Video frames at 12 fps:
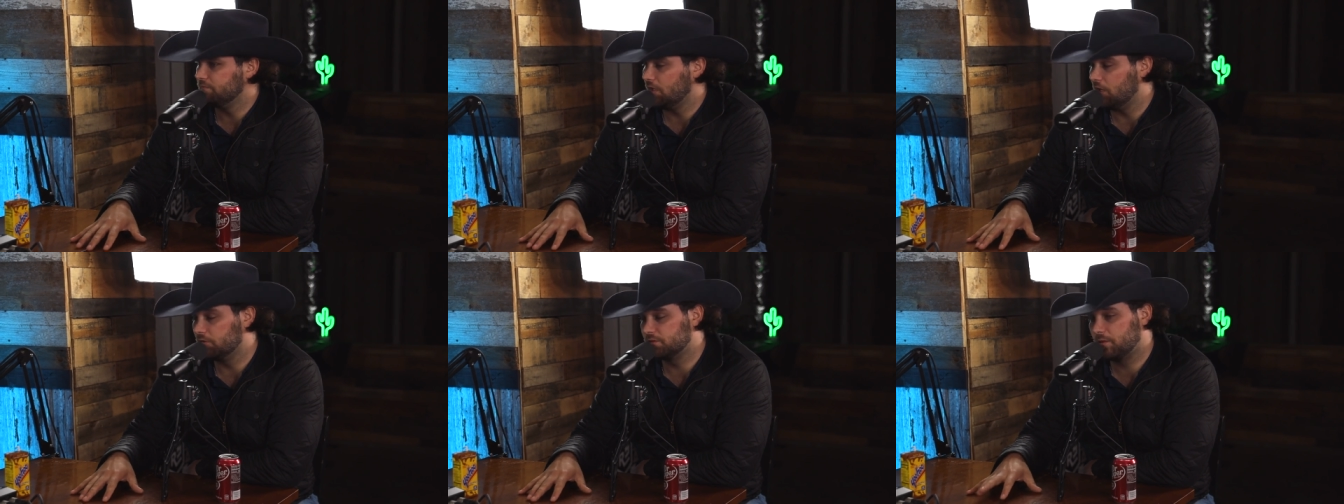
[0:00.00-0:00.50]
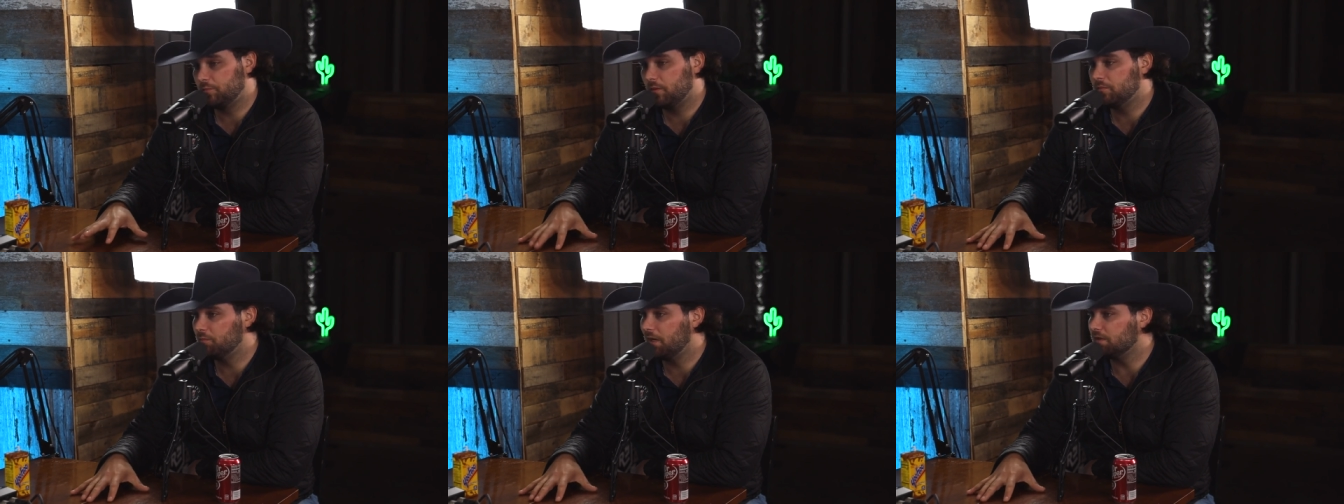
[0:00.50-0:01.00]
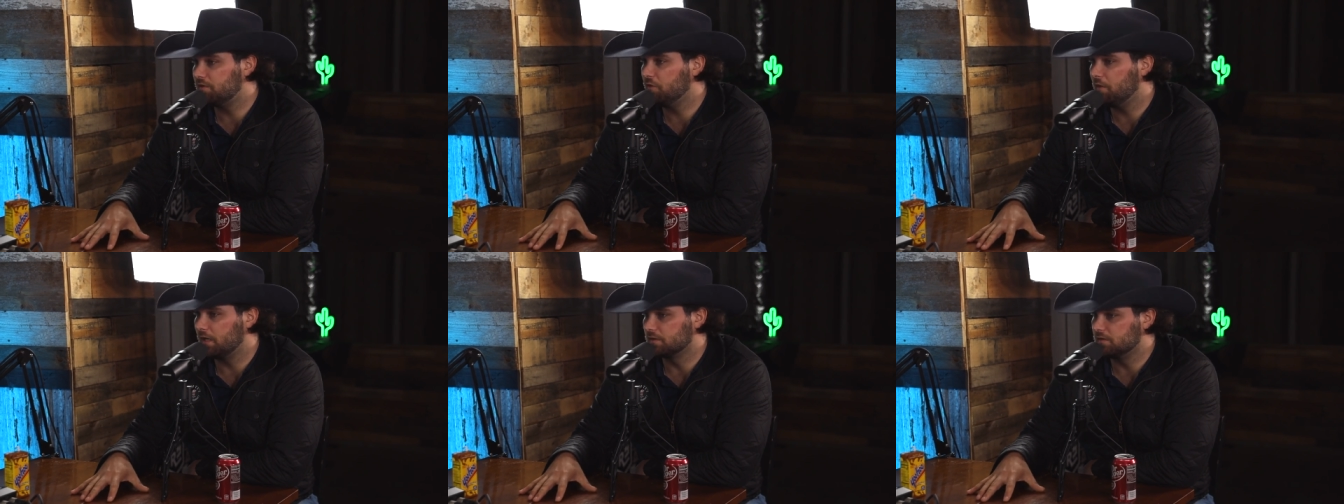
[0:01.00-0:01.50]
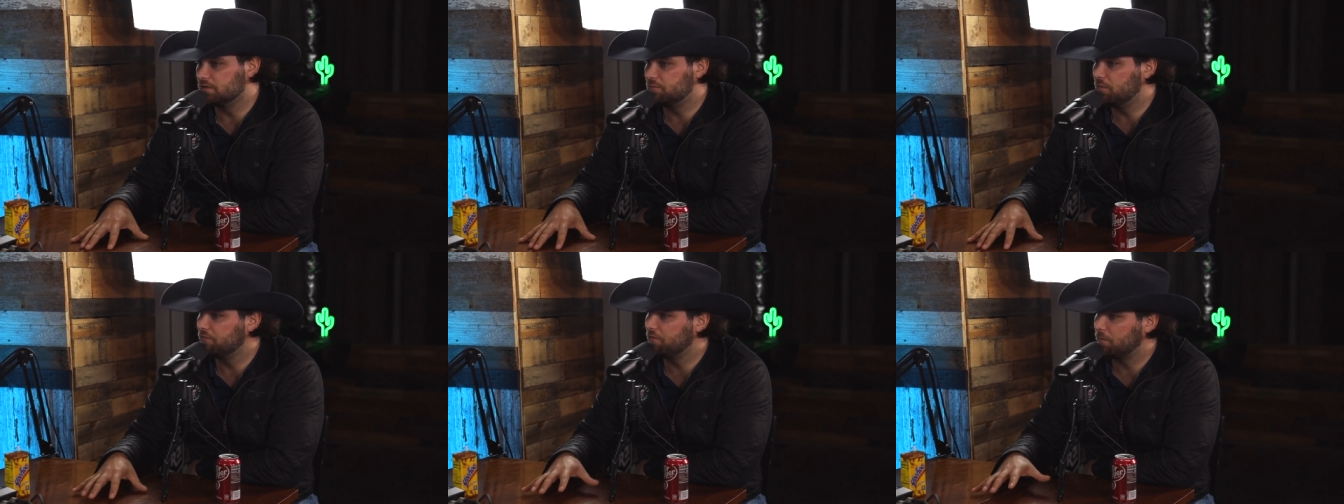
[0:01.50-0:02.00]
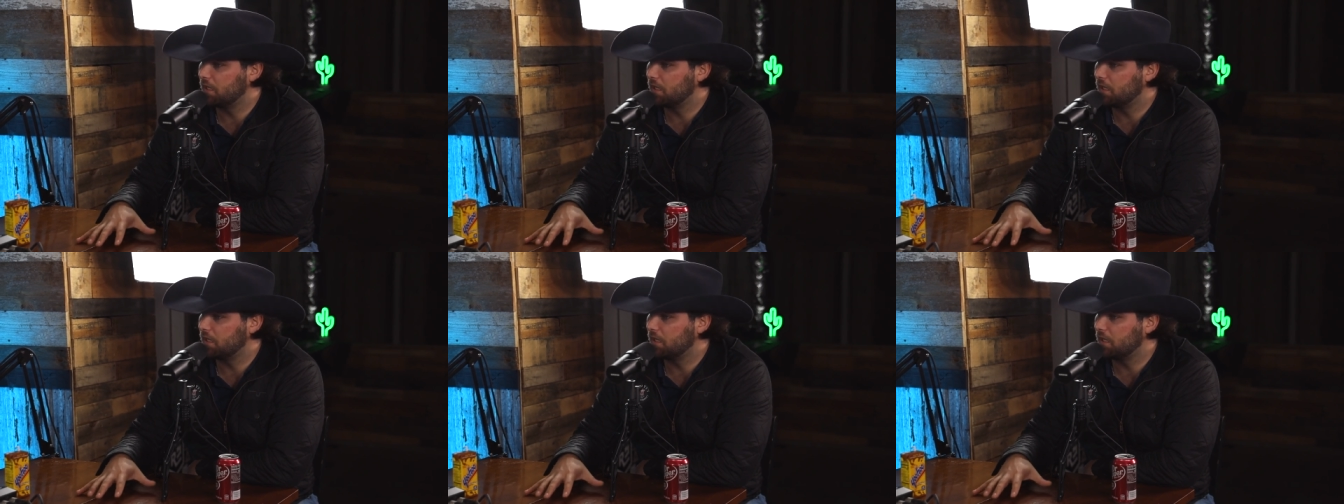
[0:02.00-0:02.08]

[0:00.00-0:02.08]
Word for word: you know, and some people make two X's, but from